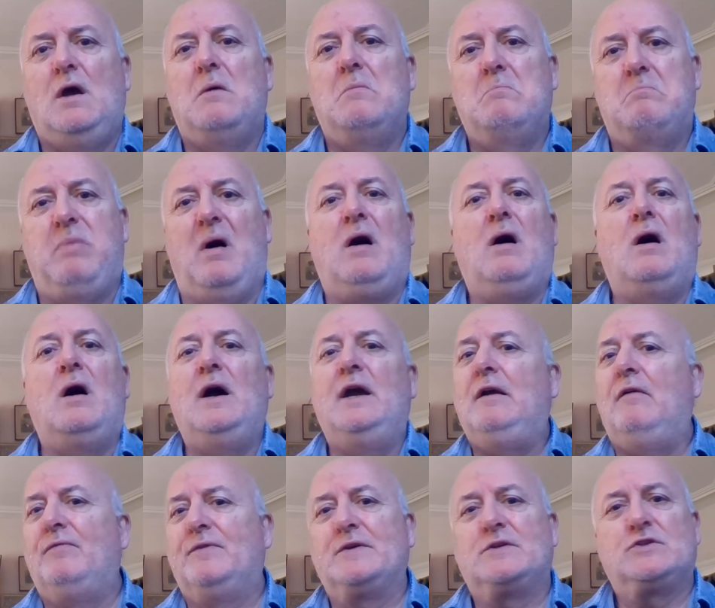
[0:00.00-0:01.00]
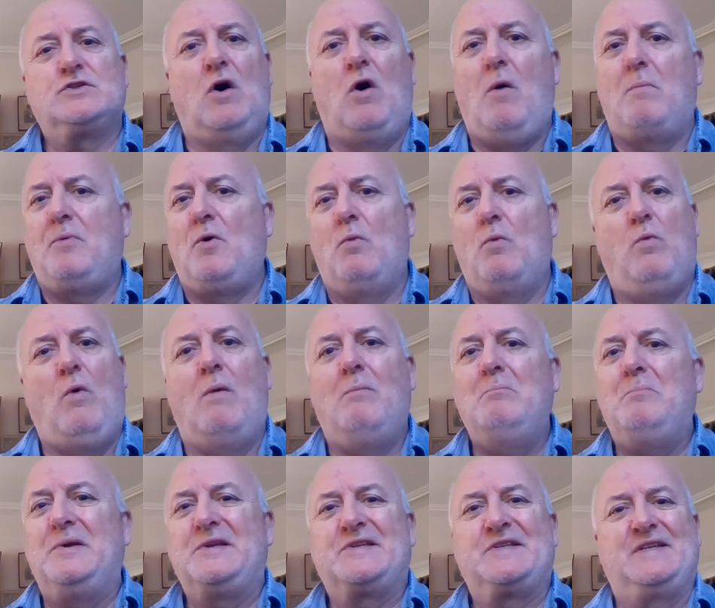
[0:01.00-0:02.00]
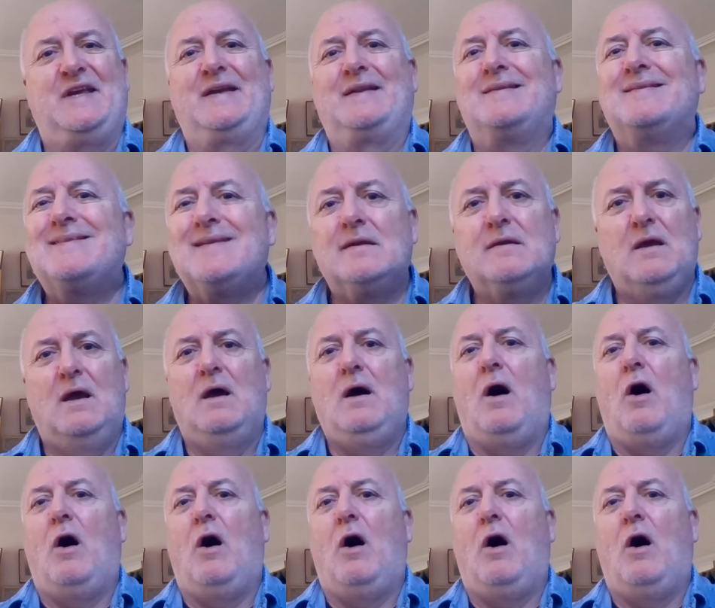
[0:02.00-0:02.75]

by the top 1%